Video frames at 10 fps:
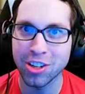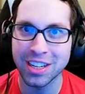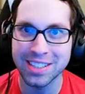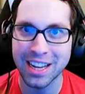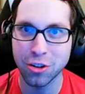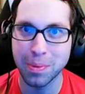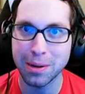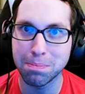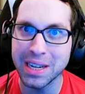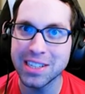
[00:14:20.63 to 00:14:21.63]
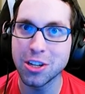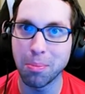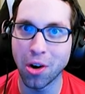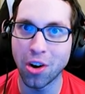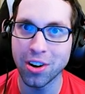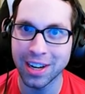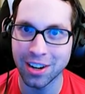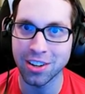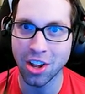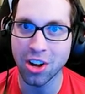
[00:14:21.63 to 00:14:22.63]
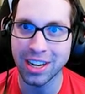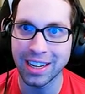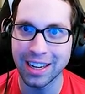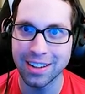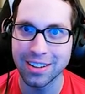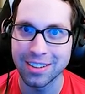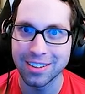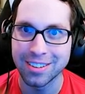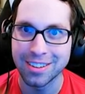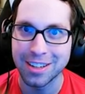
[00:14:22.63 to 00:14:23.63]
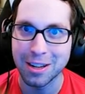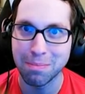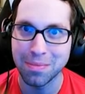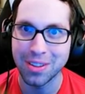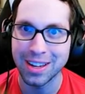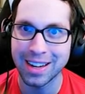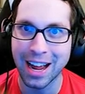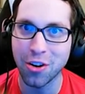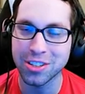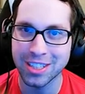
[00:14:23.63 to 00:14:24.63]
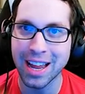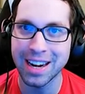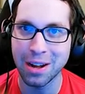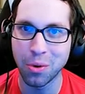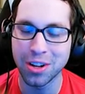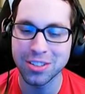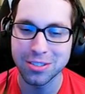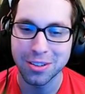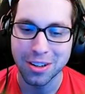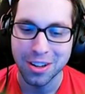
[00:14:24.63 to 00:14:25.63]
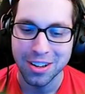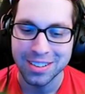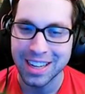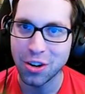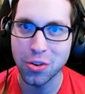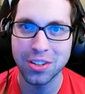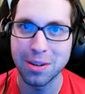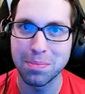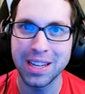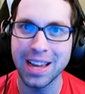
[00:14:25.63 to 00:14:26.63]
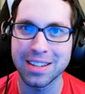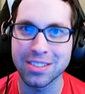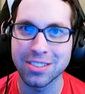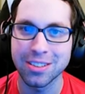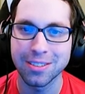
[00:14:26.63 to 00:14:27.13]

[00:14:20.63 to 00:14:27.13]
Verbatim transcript: the TaylorMade pizza ball and unlocking it and how excited I was. They don't clip the ace.